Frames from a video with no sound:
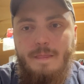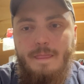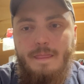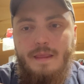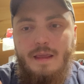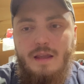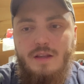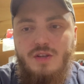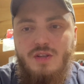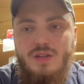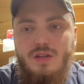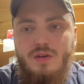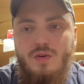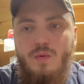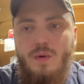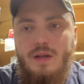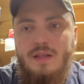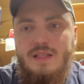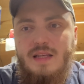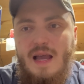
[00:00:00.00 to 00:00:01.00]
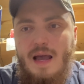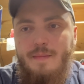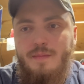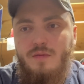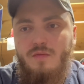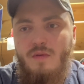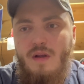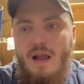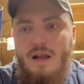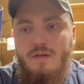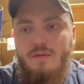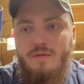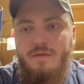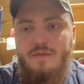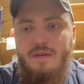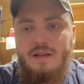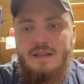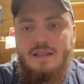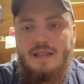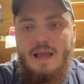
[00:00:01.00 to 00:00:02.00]
Yeah, just a quick tap and rack will
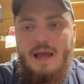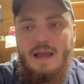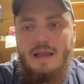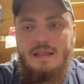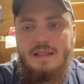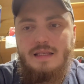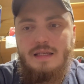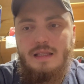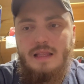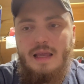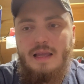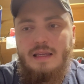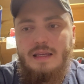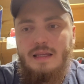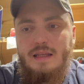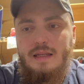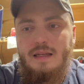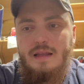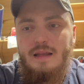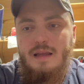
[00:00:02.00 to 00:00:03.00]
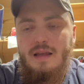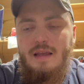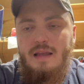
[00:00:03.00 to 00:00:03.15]
fix that until I can